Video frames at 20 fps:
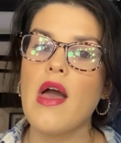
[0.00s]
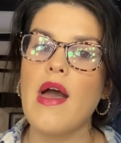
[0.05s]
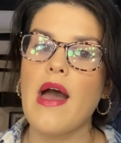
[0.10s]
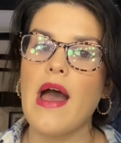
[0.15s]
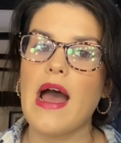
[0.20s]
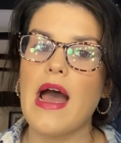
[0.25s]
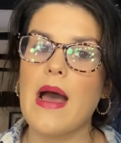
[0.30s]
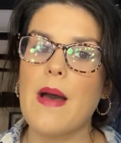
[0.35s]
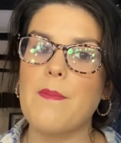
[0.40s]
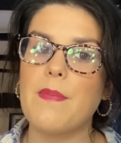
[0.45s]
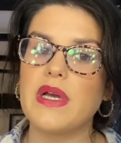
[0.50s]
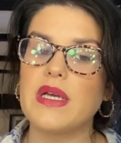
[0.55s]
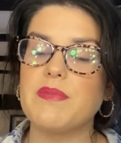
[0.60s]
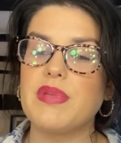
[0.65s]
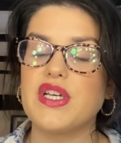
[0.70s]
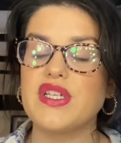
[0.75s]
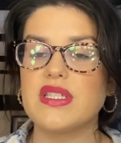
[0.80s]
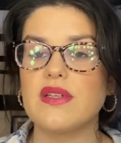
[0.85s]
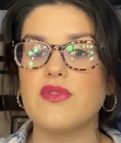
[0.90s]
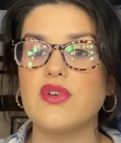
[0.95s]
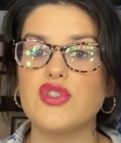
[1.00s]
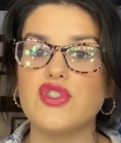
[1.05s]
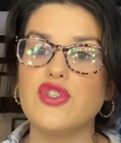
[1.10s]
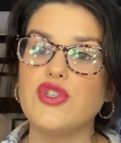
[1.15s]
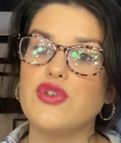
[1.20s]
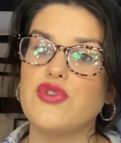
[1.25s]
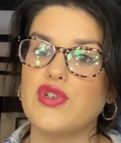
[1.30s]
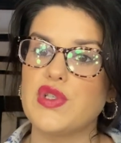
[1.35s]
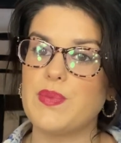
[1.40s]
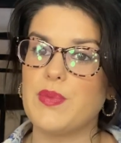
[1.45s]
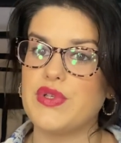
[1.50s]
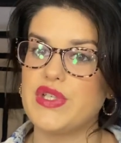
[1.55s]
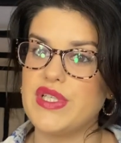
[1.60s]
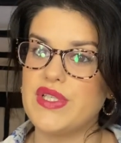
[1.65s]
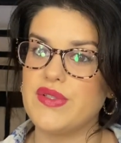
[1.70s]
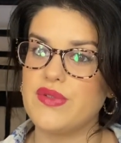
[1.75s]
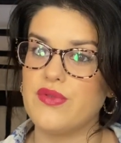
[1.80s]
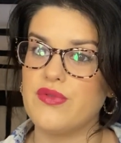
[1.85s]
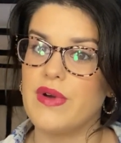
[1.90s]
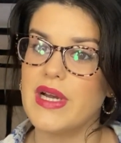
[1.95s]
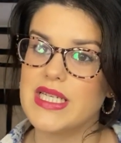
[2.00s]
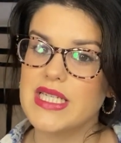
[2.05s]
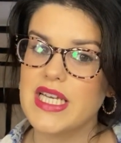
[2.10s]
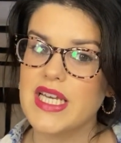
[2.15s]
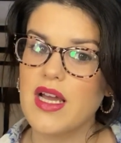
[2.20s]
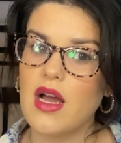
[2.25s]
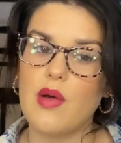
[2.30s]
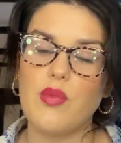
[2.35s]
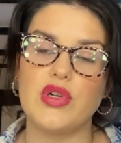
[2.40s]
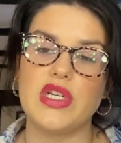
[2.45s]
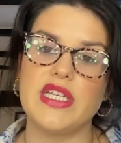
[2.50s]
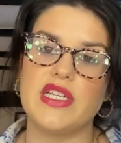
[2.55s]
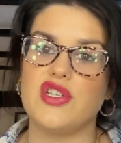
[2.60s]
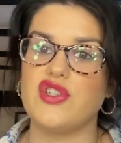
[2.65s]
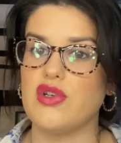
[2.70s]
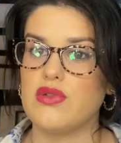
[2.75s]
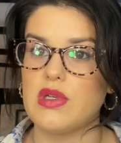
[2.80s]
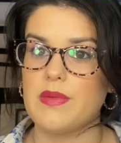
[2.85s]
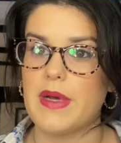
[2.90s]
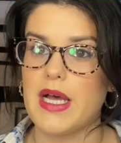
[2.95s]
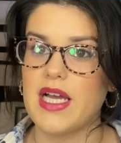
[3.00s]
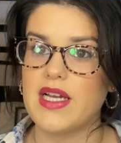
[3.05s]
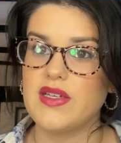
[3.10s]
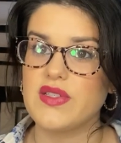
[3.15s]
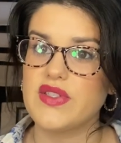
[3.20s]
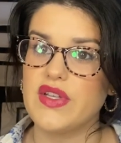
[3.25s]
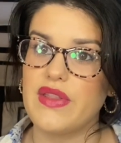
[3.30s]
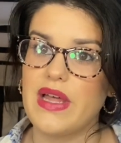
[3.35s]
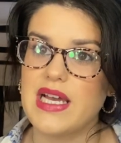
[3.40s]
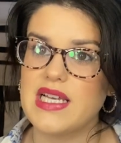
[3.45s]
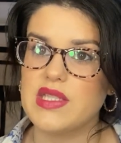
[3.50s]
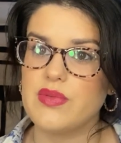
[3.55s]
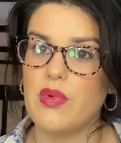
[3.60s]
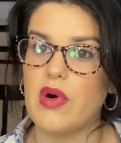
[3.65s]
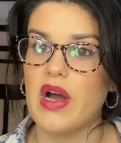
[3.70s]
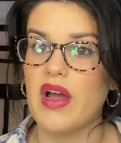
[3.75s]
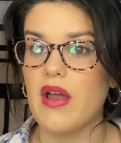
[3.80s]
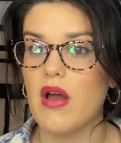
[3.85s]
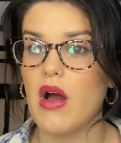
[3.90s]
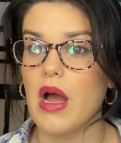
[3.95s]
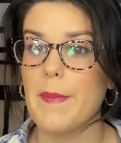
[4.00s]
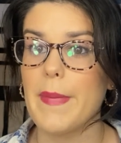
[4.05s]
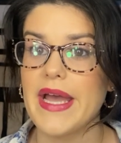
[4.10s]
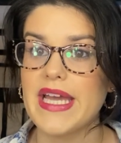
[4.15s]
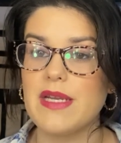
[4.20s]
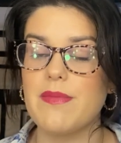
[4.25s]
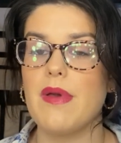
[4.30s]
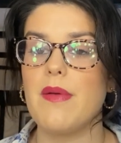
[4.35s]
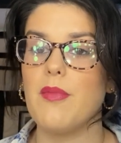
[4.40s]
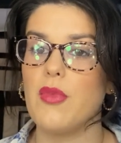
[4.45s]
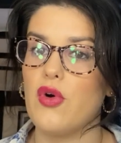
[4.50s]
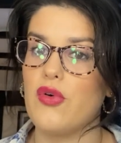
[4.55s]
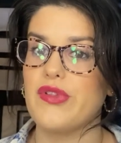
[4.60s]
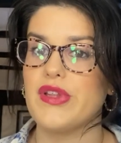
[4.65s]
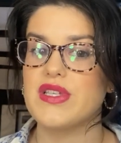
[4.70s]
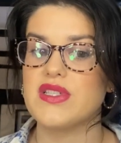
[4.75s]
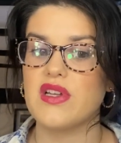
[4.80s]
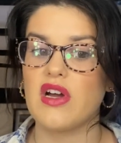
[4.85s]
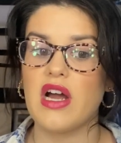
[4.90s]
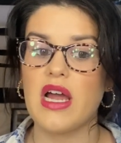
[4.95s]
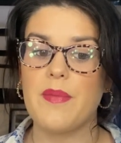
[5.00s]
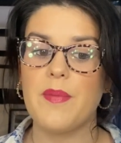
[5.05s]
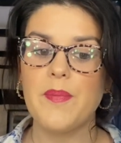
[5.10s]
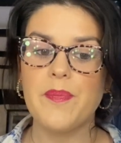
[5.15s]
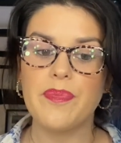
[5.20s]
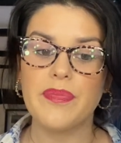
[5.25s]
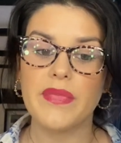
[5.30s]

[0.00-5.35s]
but because I've got two crossbodies already, I wanted a shoulder bag, so that is why I paid a bit more this time.